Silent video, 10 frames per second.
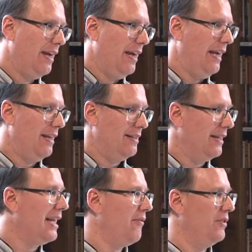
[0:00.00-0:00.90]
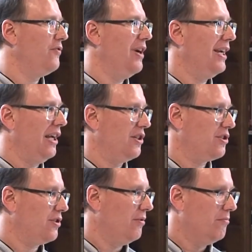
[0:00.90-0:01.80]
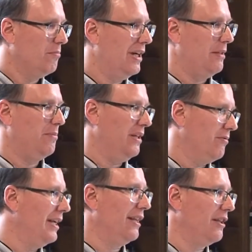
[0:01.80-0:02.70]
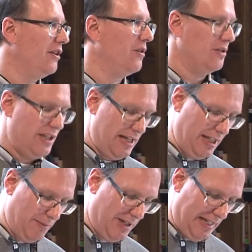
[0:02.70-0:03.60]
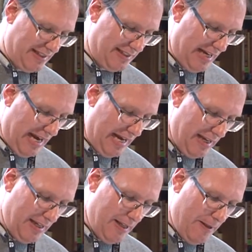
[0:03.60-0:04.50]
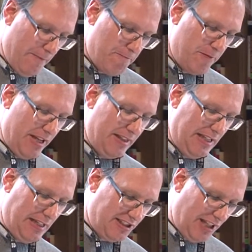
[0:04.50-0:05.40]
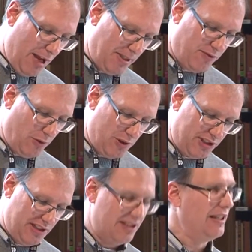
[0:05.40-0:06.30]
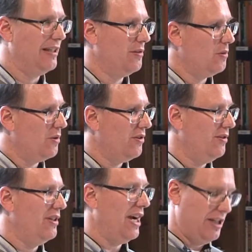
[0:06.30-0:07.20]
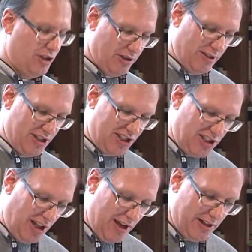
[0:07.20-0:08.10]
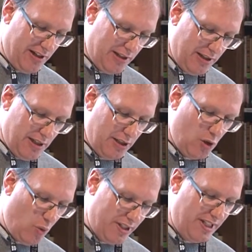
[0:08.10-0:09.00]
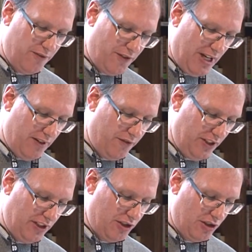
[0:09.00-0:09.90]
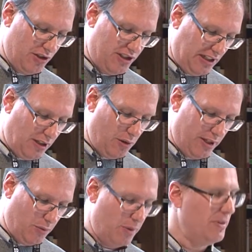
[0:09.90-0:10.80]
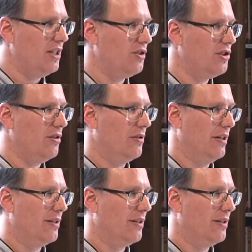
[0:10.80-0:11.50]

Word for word: And uh, Kevin Frankish might be reading the news and he might say, that the Islamic forces in northern Nigeria slaughtered 25 villagers, including women and children.